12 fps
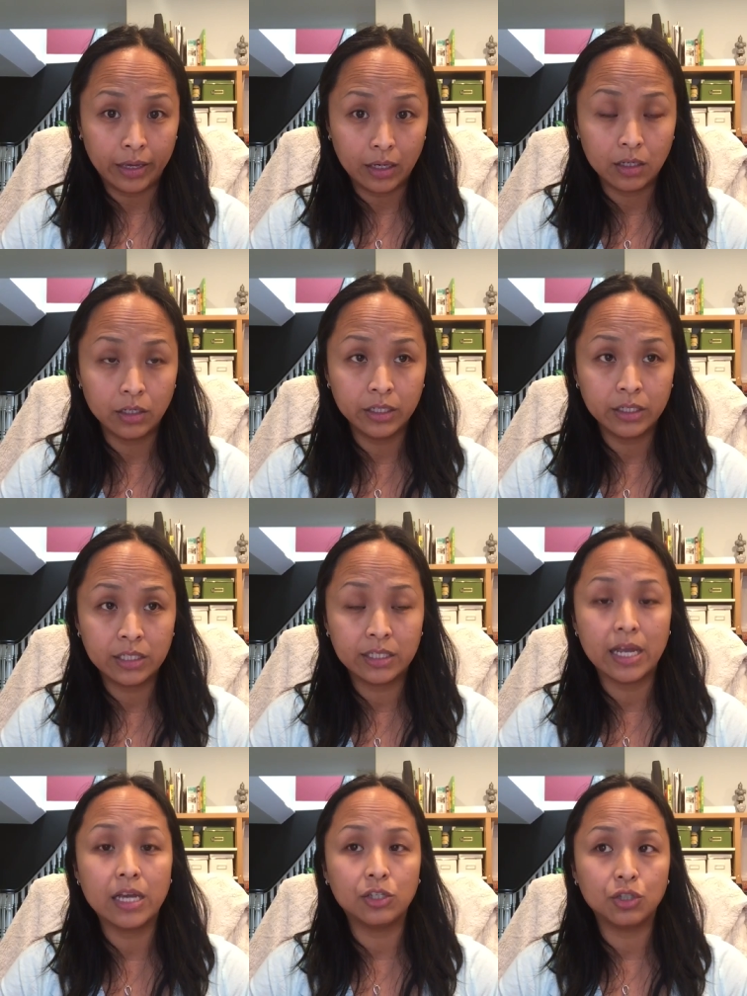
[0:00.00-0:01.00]
early
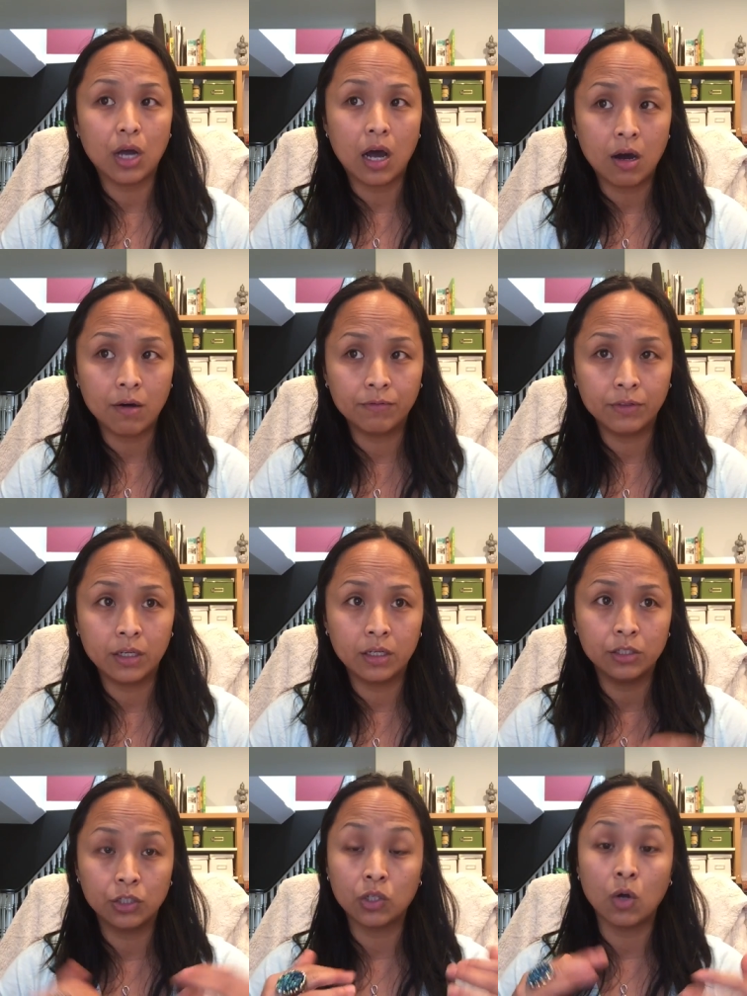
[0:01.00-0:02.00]
stage of
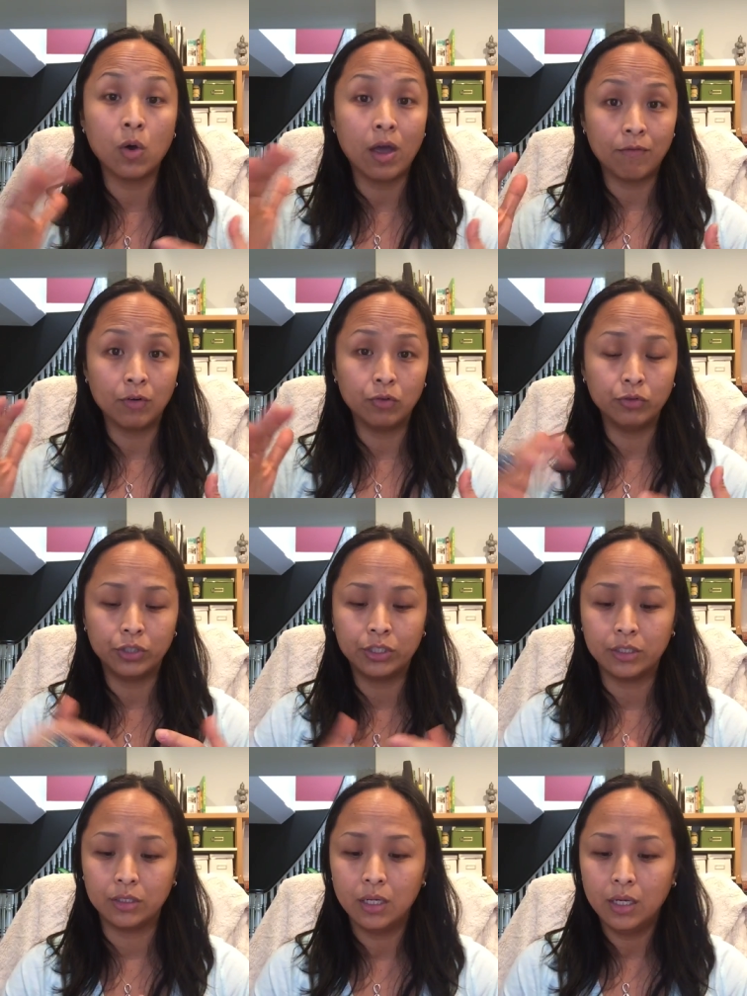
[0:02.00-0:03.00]
the soul
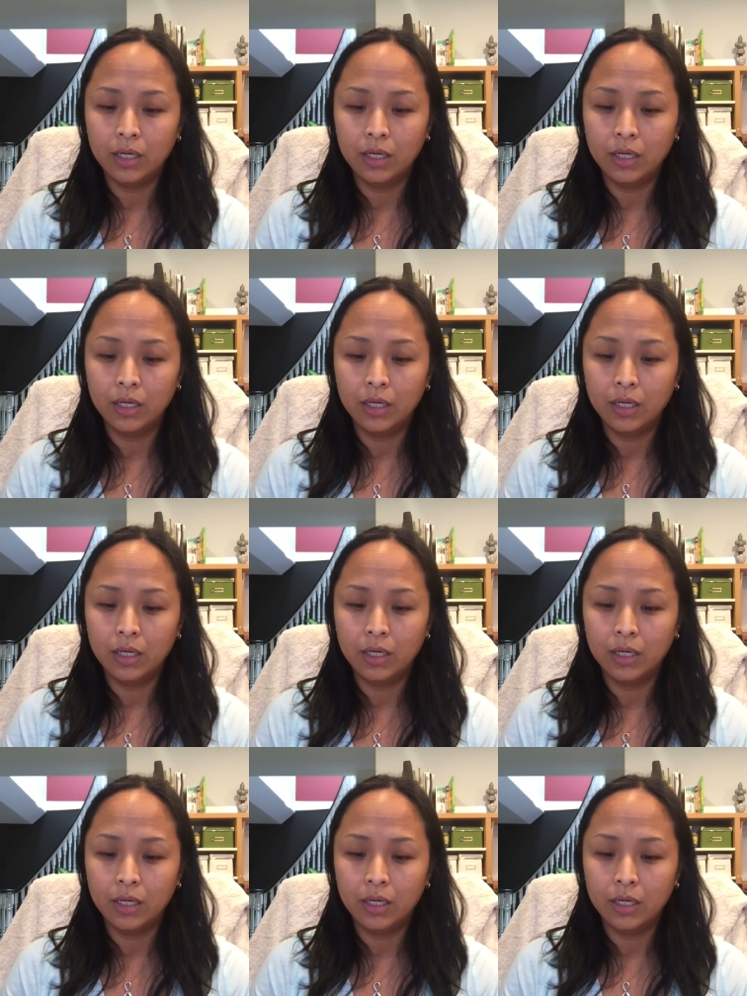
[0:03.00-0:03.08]
evolution.